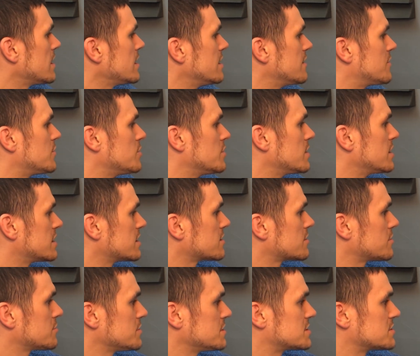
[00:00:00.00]
If you
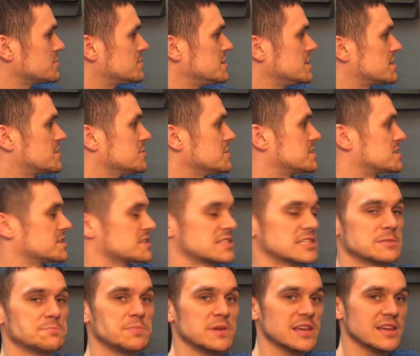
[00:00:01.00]
increase or decrease the
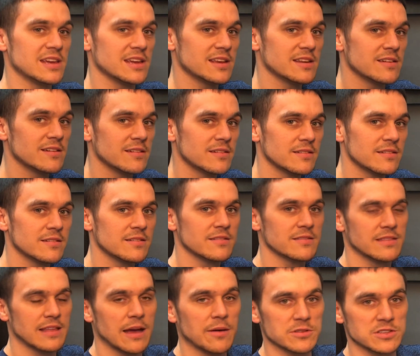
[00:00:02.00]
speed,
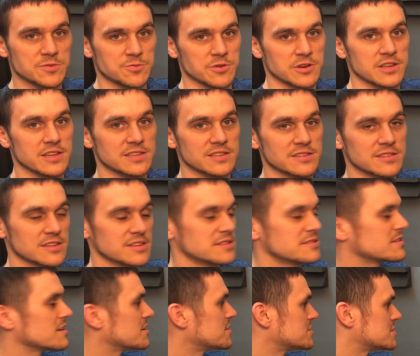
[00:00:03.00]
that one's pretty easy
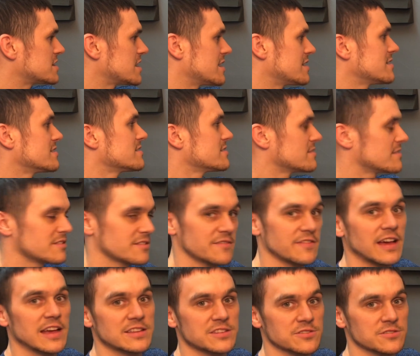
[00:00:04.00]
to understand.
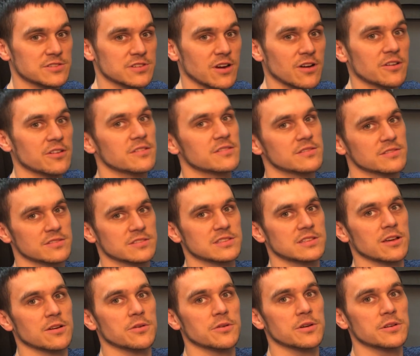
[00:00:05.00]
Faster is harder,
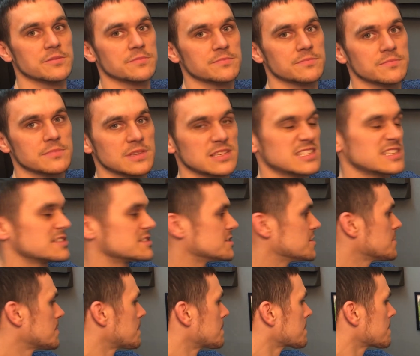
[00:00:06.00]
slower is
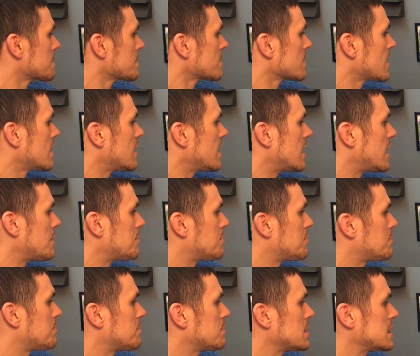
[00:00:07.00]
easier.
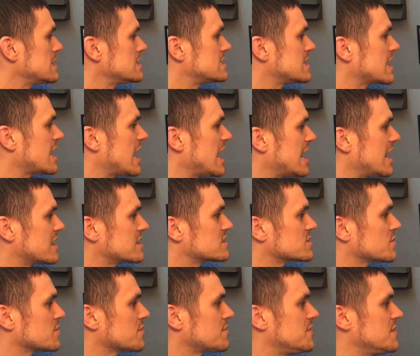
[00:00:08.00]
Placing hands
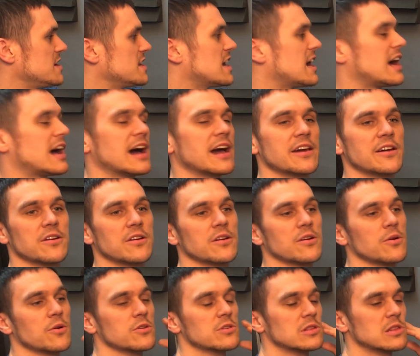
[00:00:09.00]
or feet higher
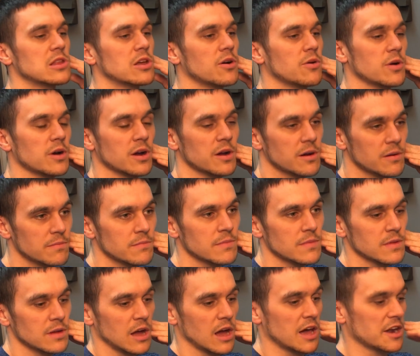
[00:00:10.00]
or lower
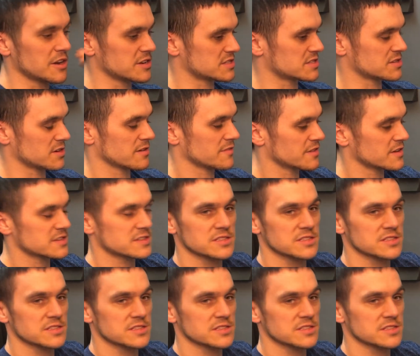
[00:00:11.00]
on a surface.